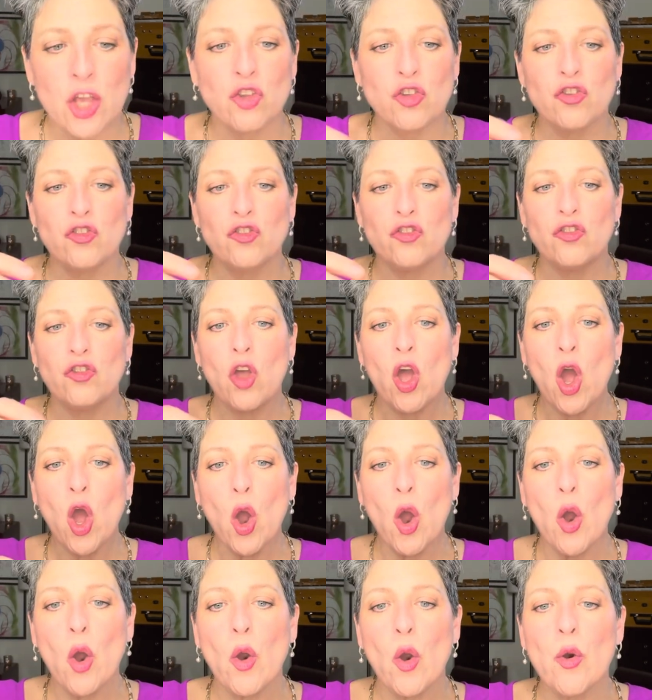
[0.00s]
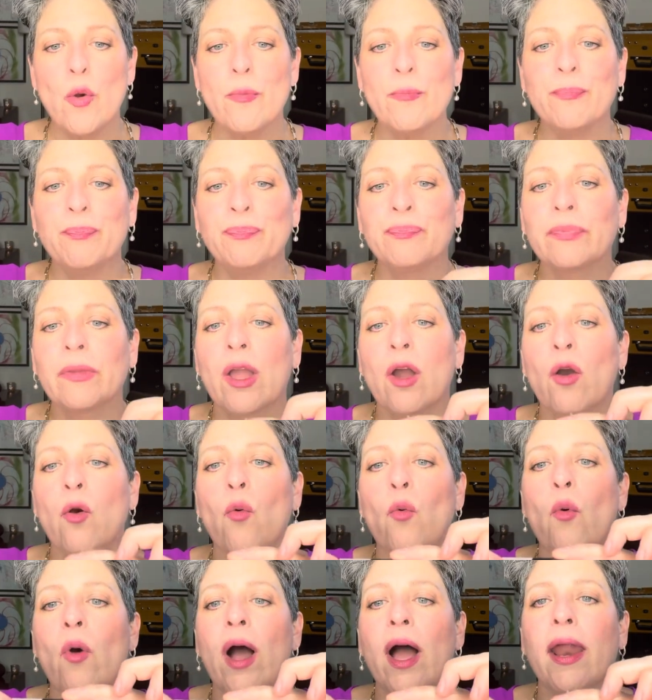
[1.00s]
So
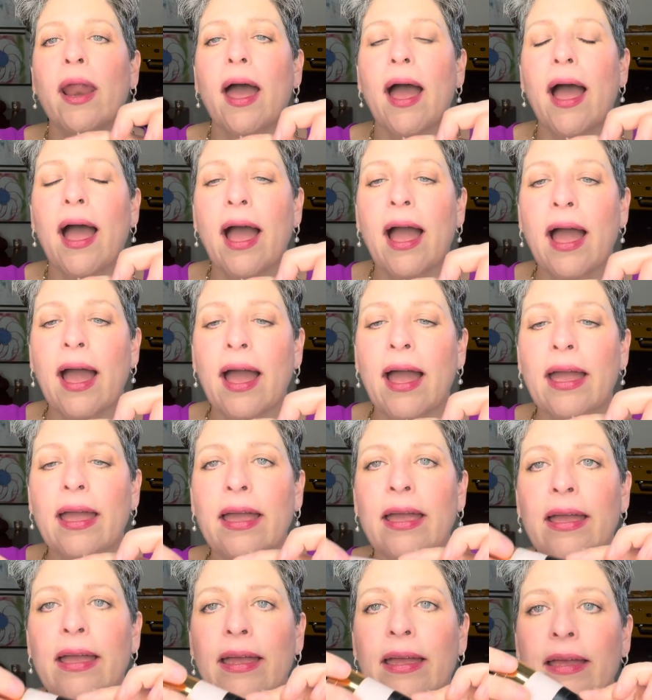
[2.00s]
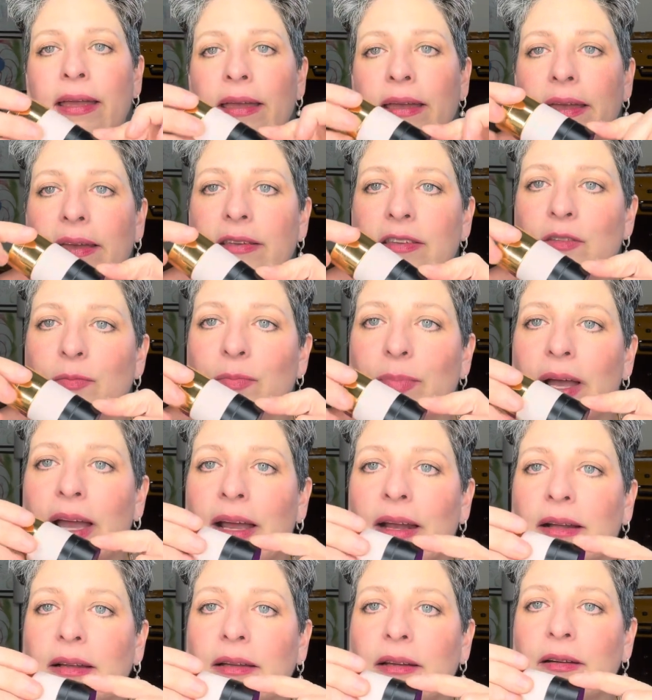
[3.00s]
what I
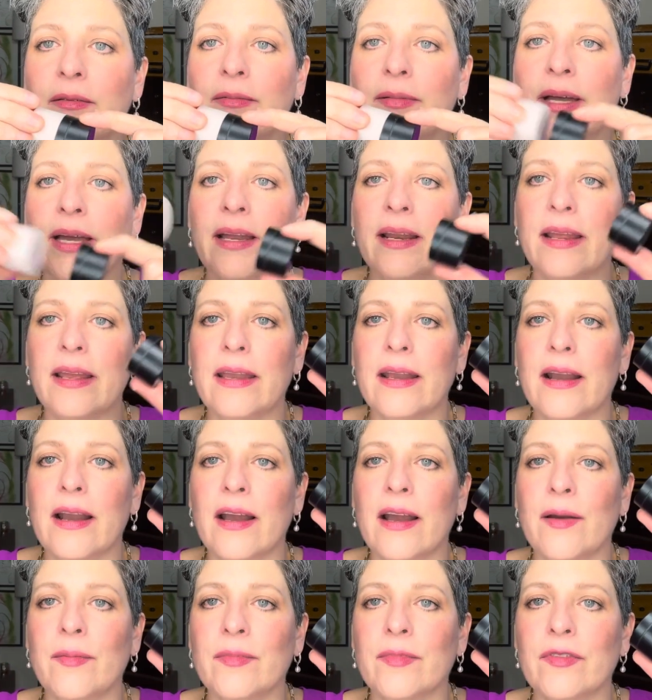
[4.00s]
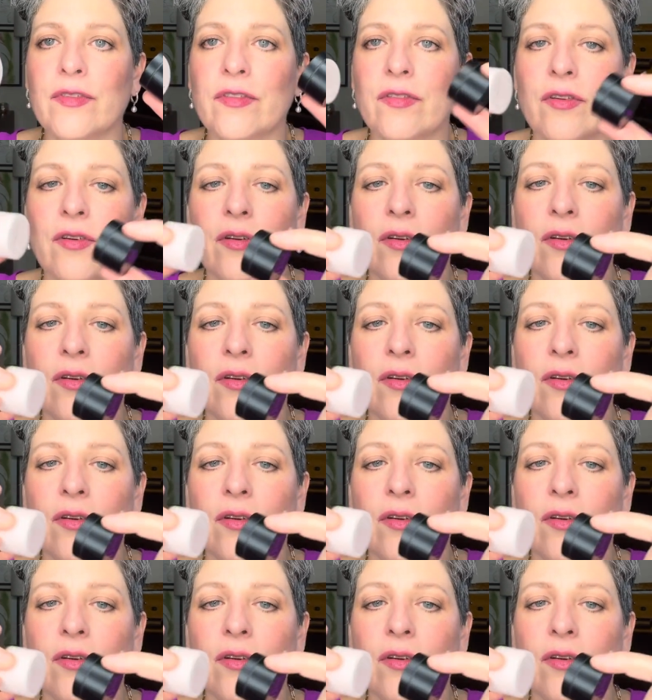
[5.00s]
explain a little bit, it comes